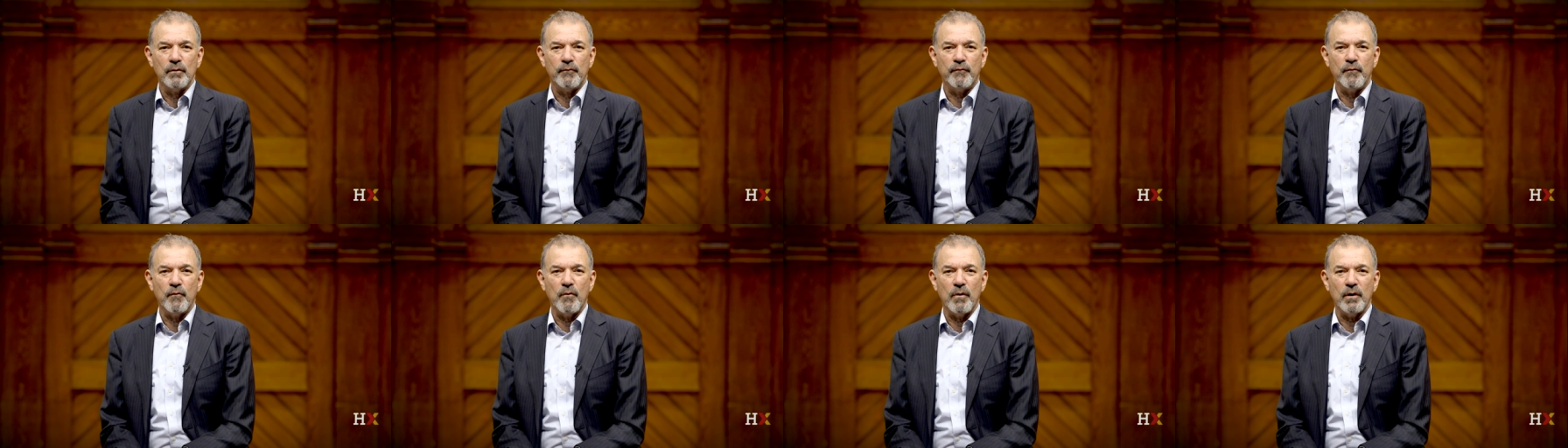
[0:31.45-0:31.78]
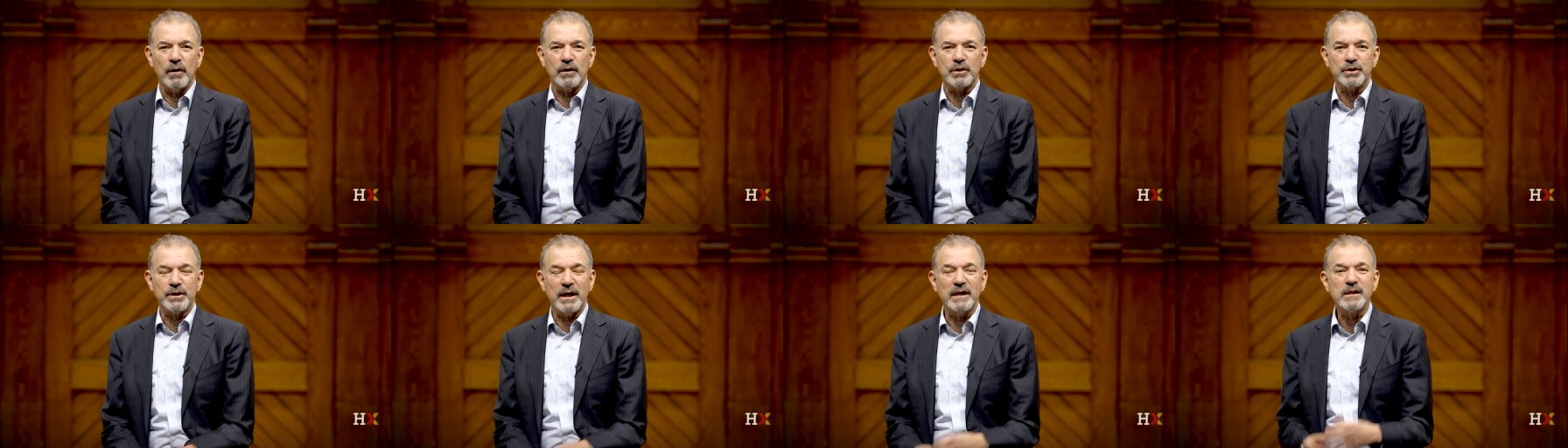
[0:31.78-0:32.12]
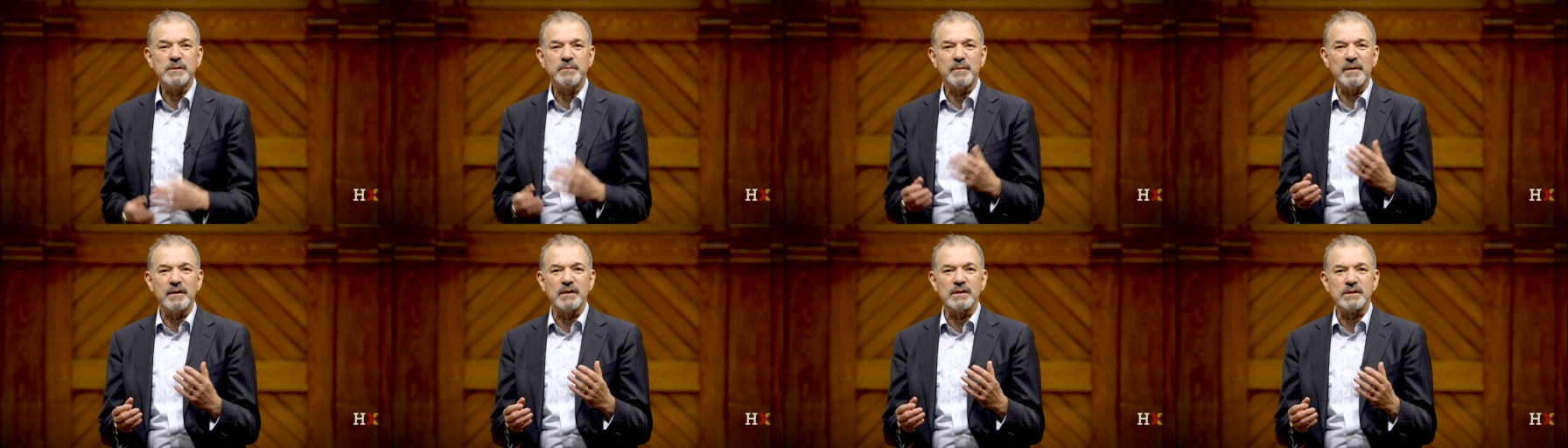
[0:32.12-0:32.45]
for
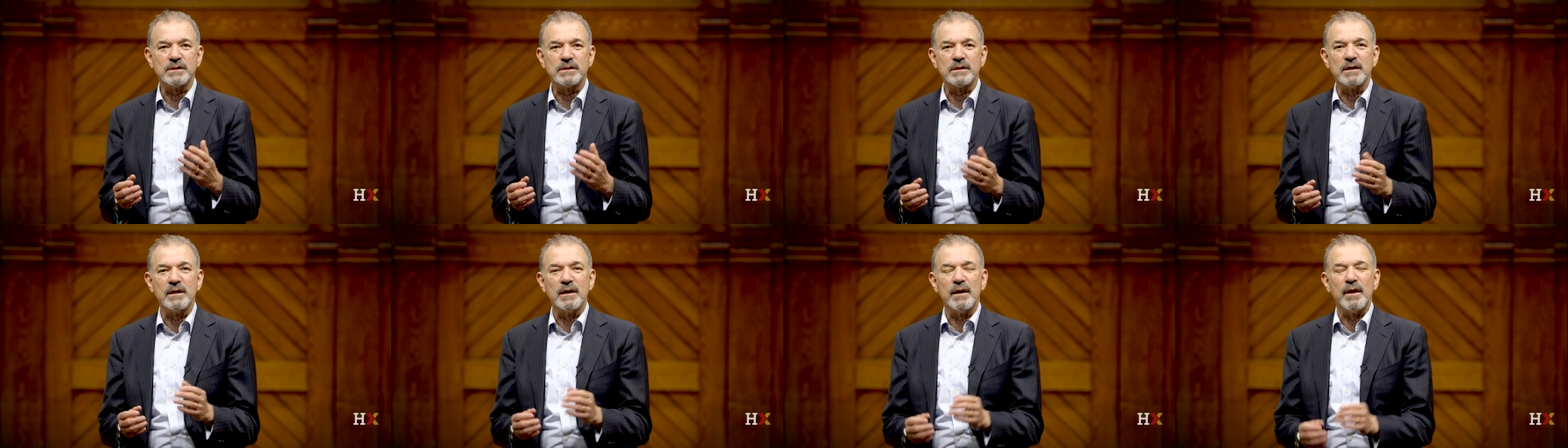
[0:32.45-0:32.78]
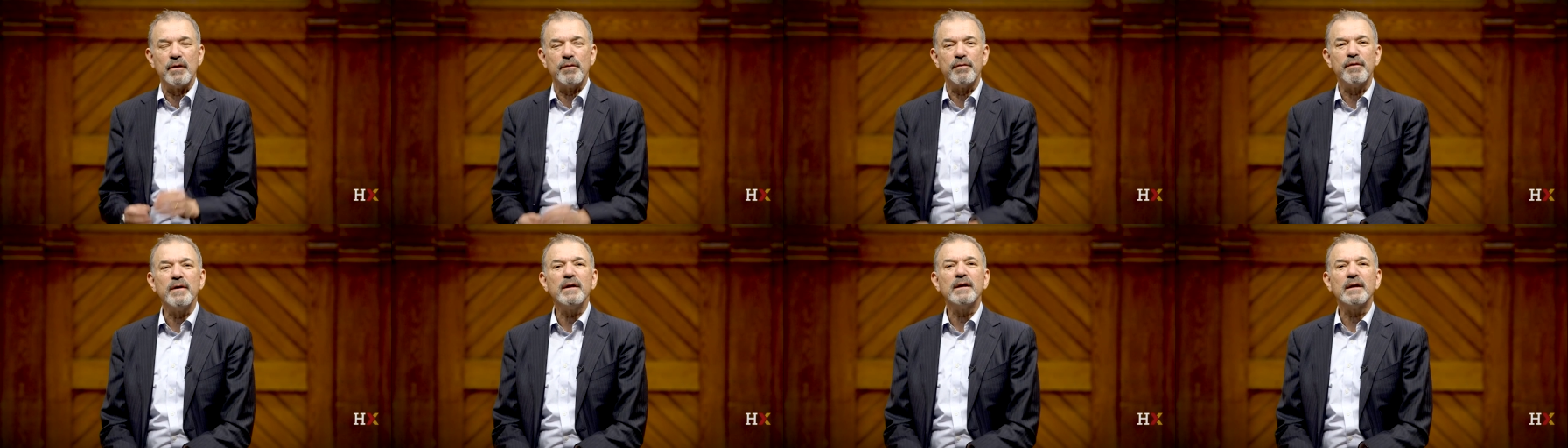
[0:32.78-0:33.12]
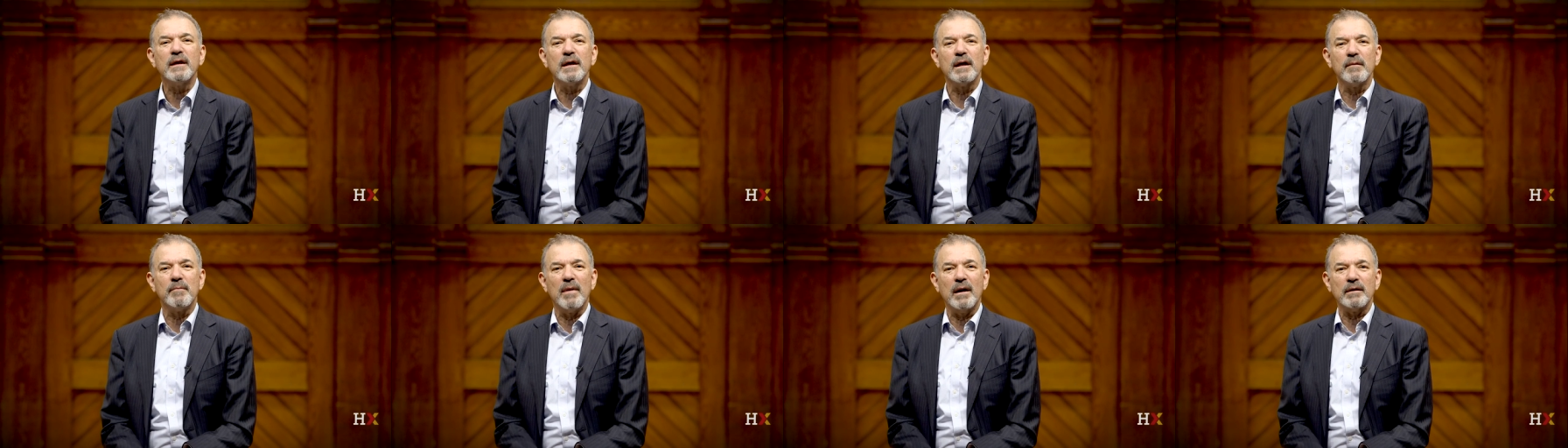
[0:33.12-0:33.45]
Shakespeare's
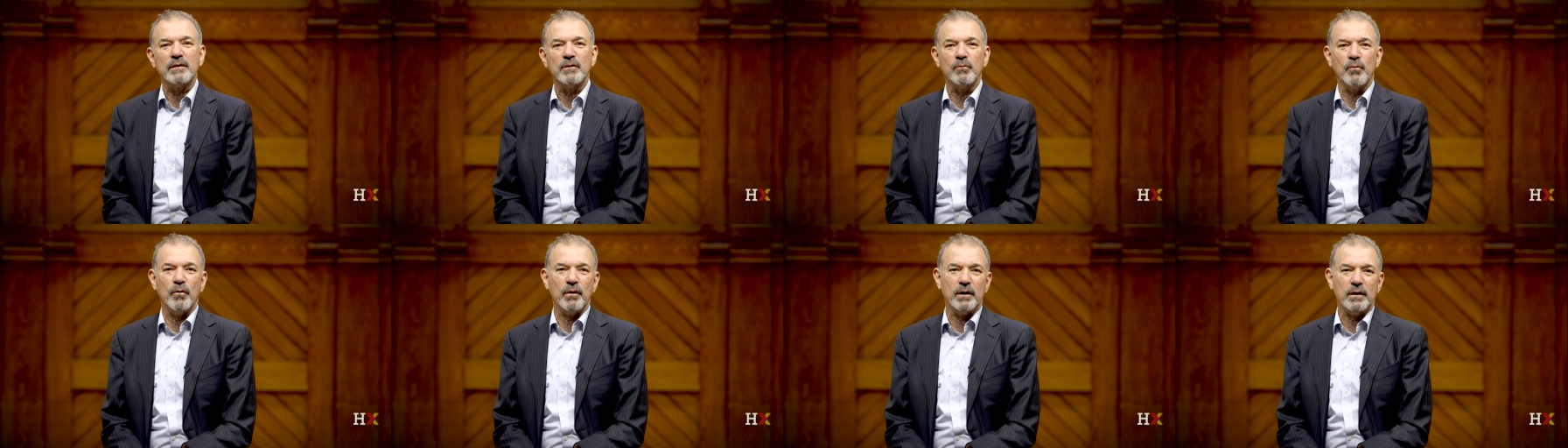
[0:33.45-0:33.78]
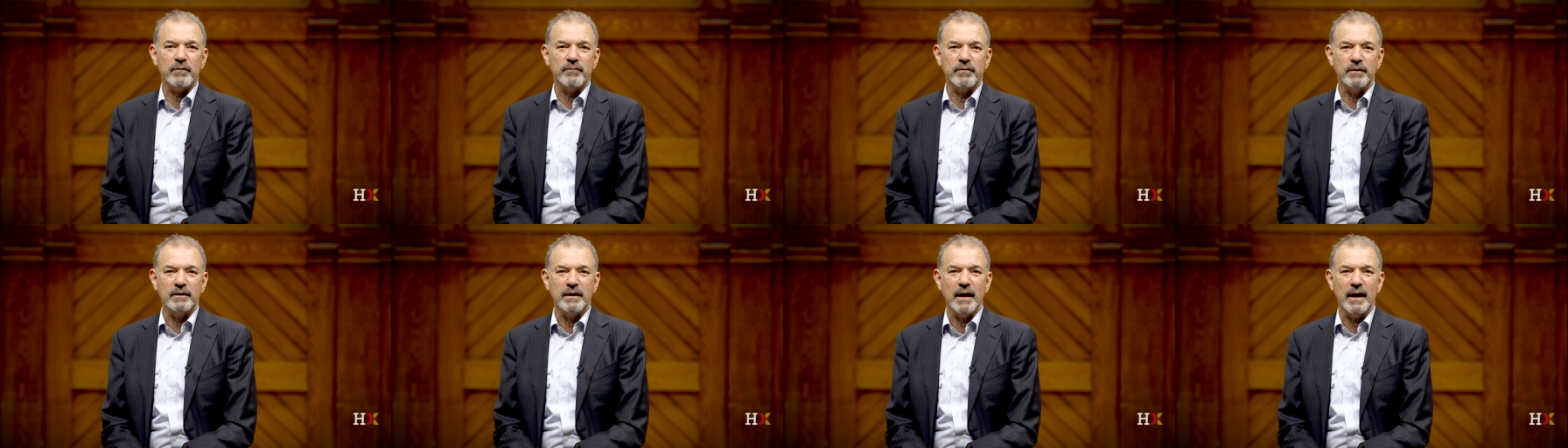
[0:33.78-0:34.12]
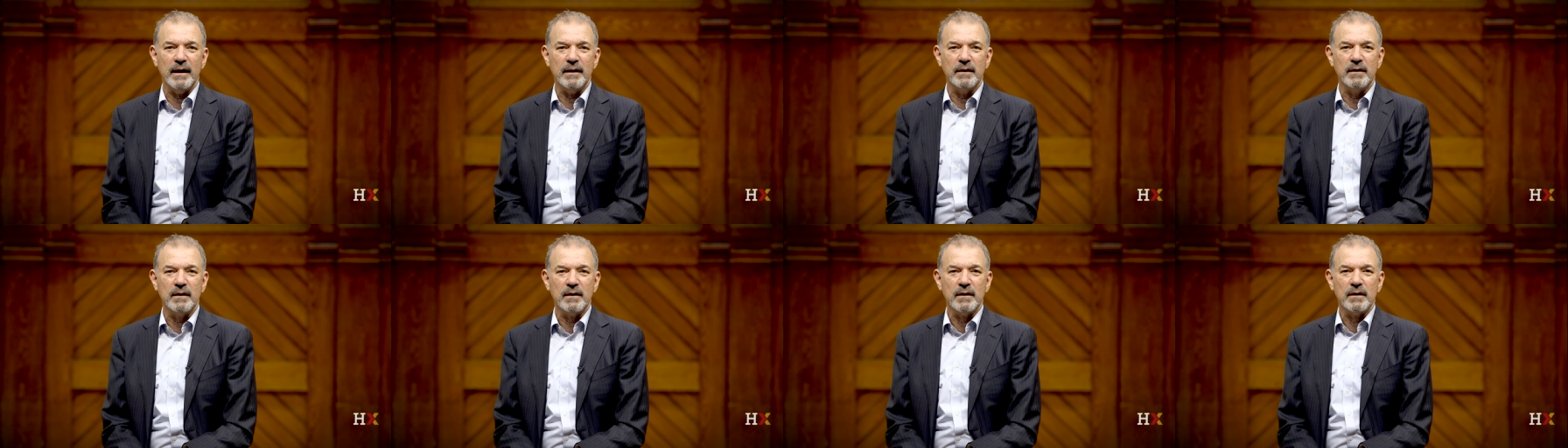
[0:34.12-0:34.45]
thinking about the work of the
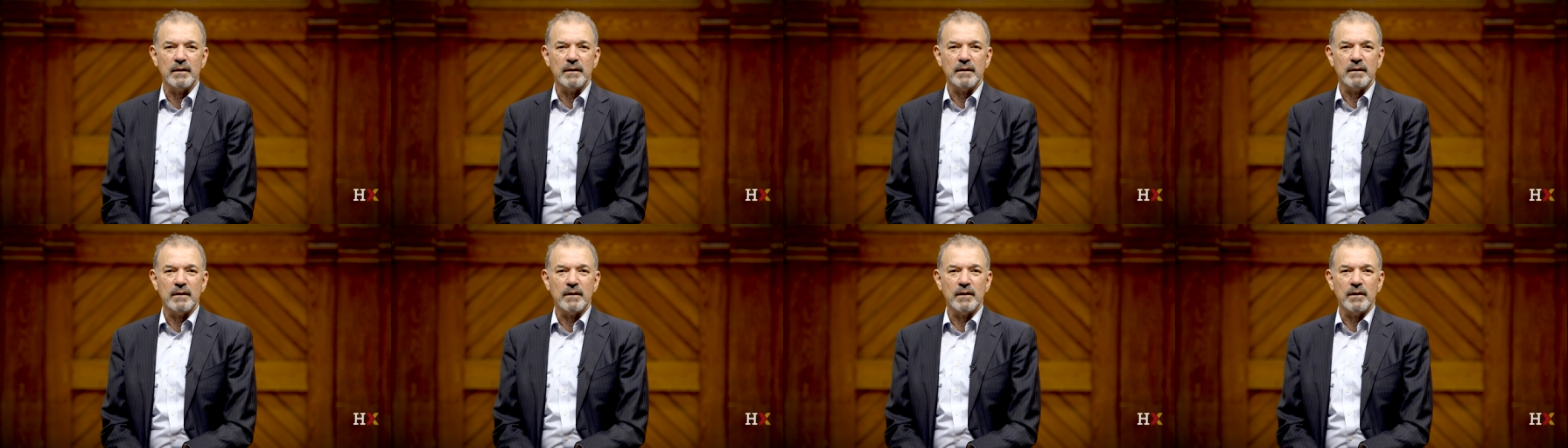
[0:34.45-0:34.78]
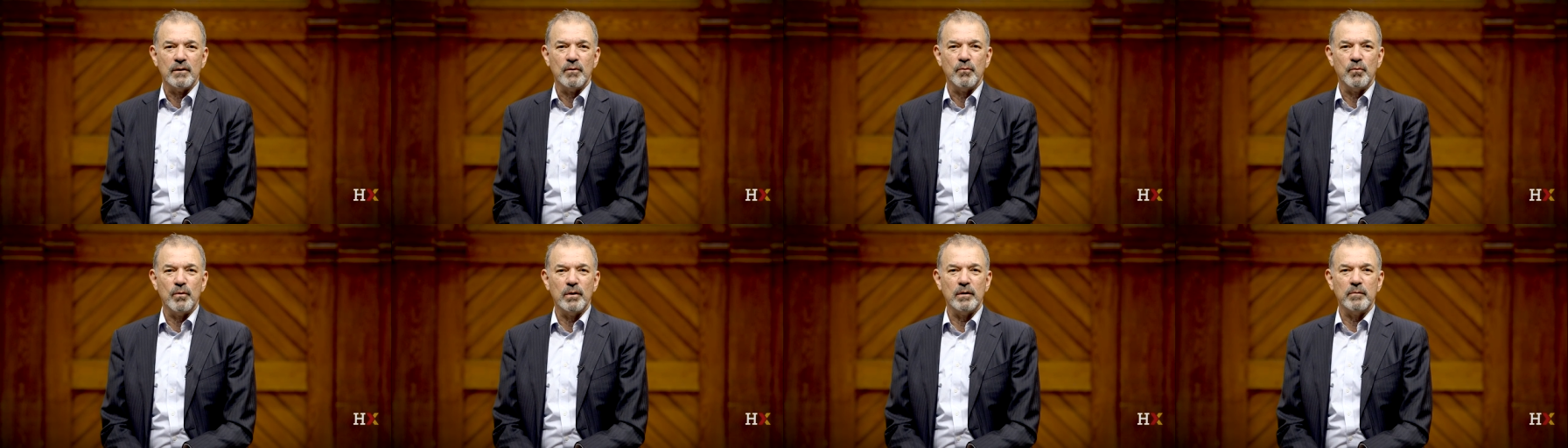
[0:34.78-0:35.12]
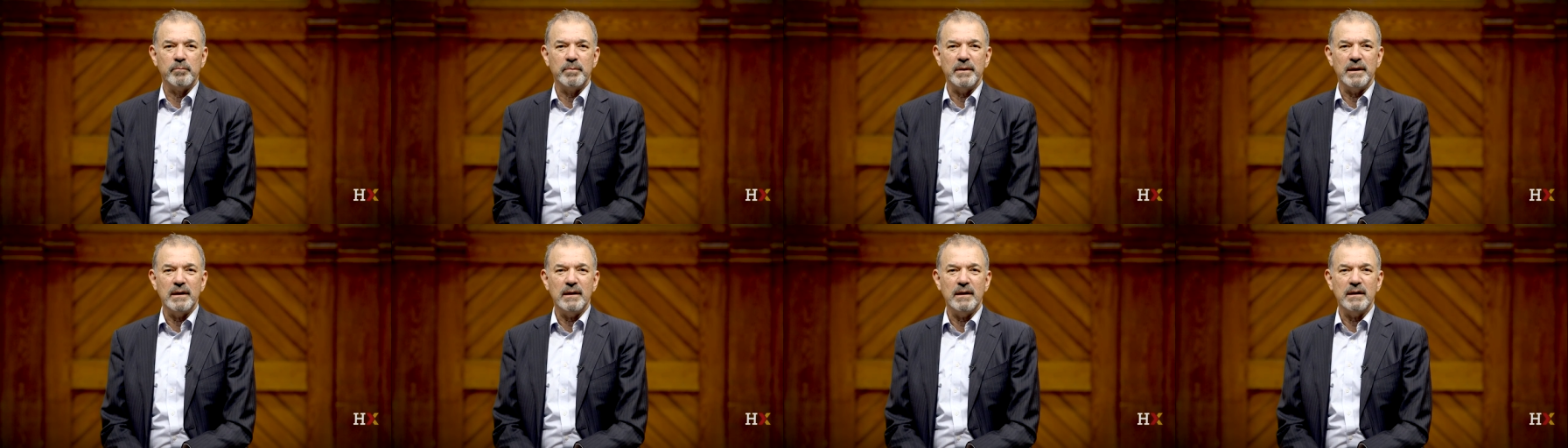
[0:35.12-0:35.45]
dead
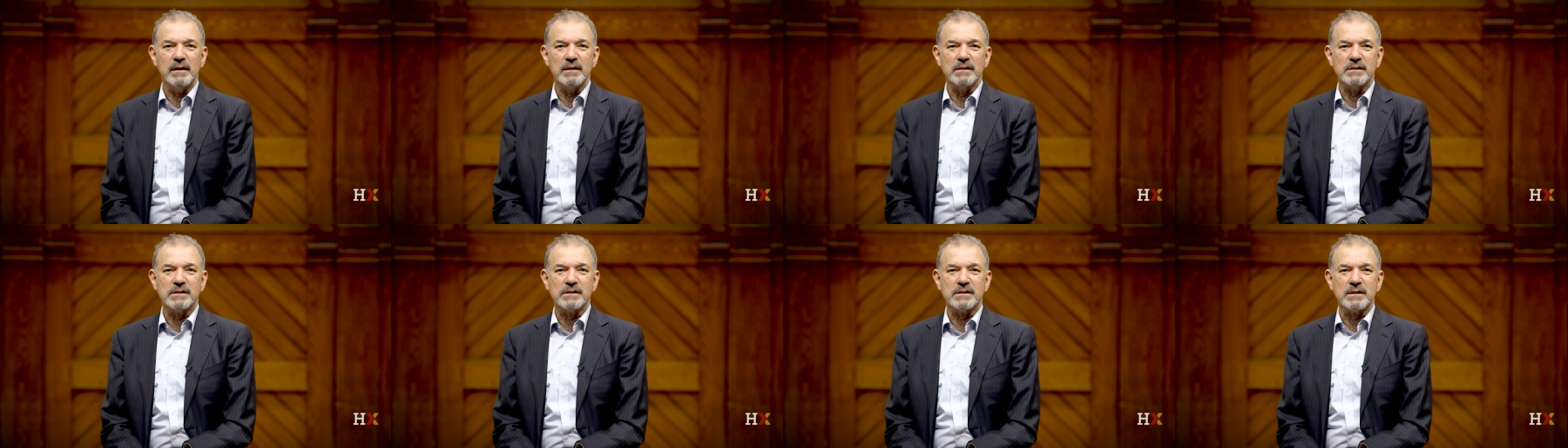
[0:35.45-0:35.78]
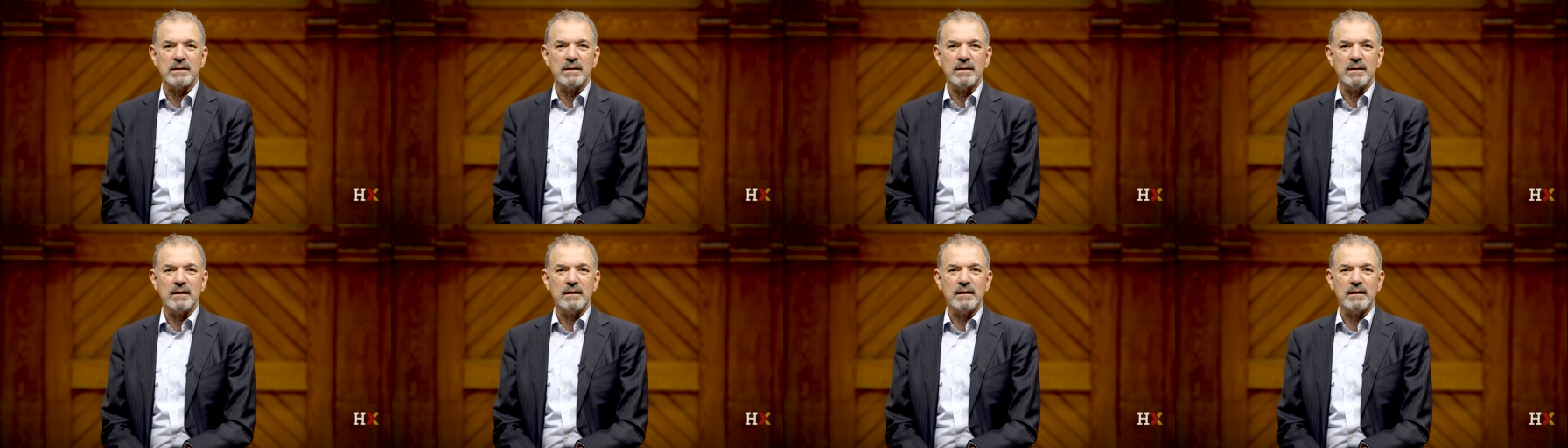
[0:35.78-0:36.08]
will be his